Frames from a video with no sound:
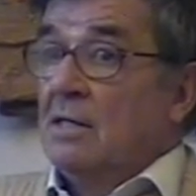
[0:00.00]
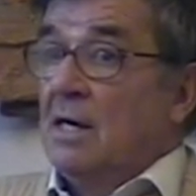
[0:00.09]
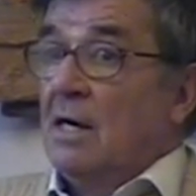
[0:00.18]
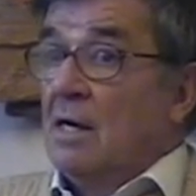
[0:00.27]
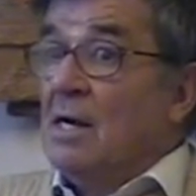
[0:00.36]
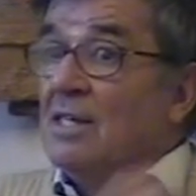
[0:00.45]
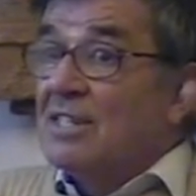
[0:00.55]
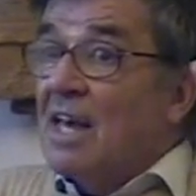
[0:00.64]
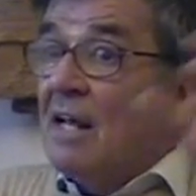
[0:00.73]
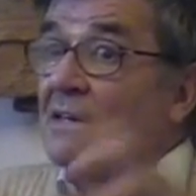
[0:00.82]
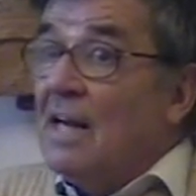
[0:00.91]

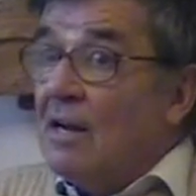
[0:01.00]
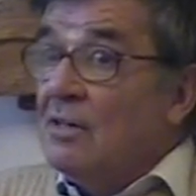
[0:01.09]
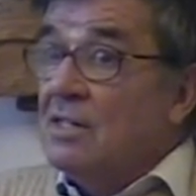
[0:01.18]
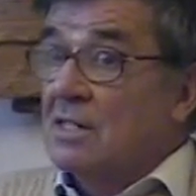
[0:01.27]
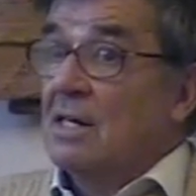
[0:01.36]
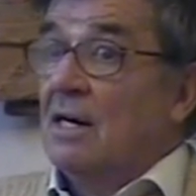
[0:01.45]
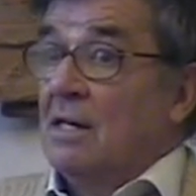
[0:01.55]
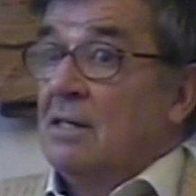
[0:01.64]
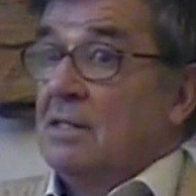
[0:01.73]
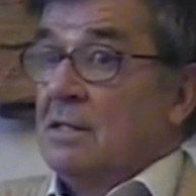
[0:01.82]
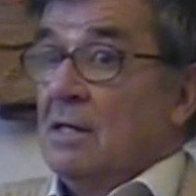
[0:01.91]
down in
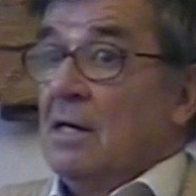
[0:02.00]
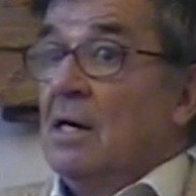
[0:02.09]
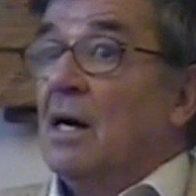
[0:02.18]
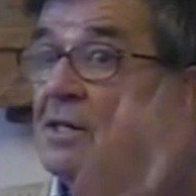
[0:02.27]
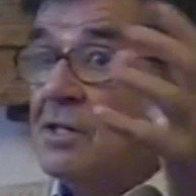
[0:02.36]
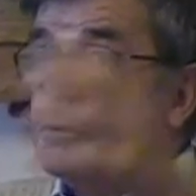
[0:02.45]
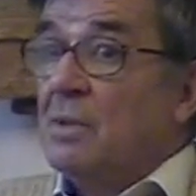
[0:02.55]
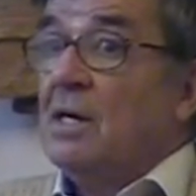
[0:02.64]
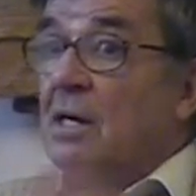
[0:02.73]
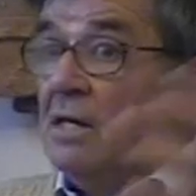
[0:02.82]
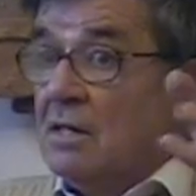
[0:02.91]
size and speed,